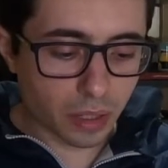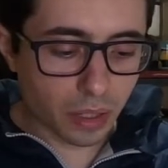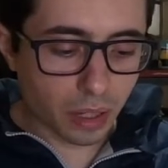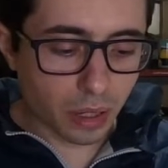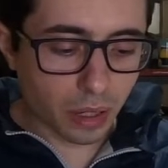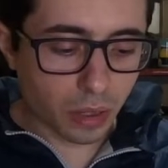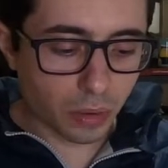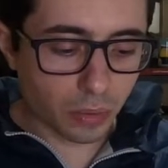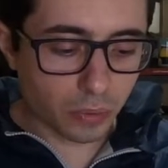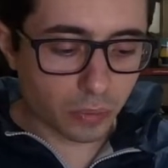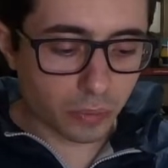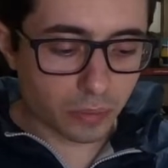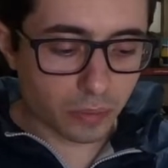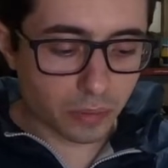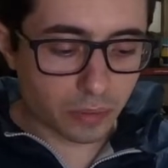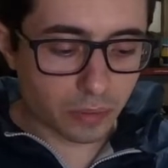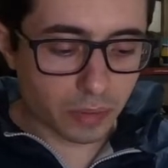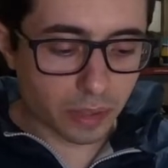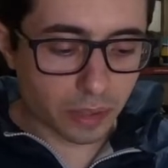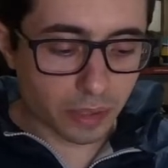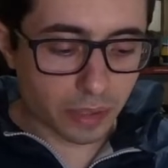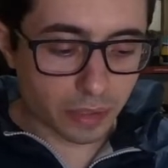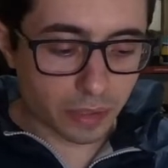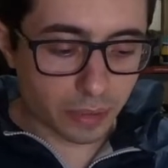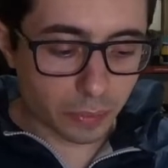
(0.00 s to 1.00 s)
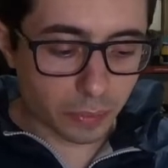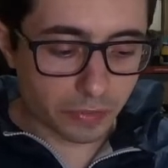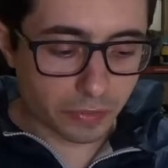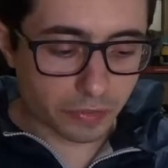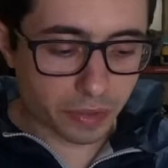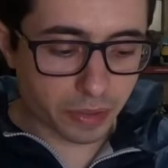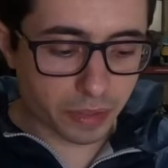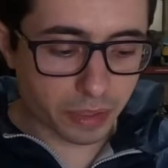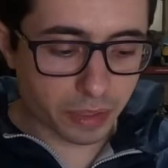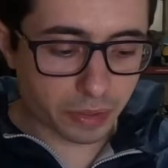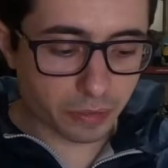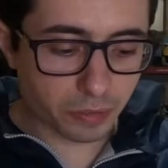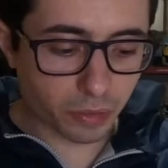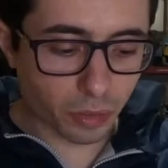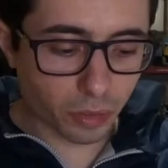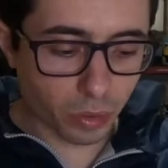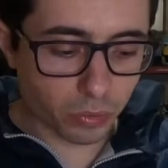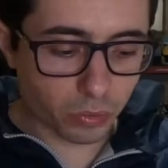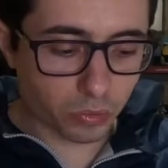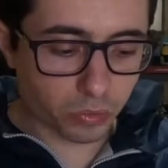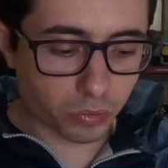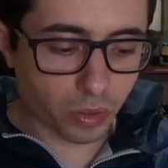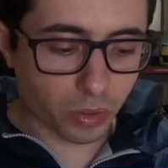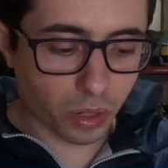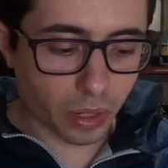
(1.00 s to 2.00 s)
on the derivative of
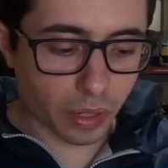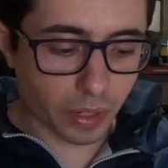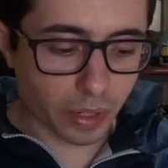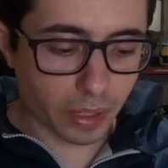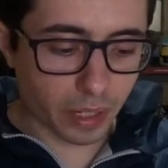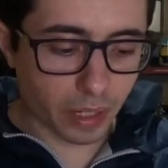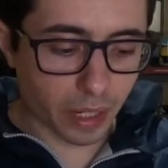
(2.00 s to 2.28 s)
phi,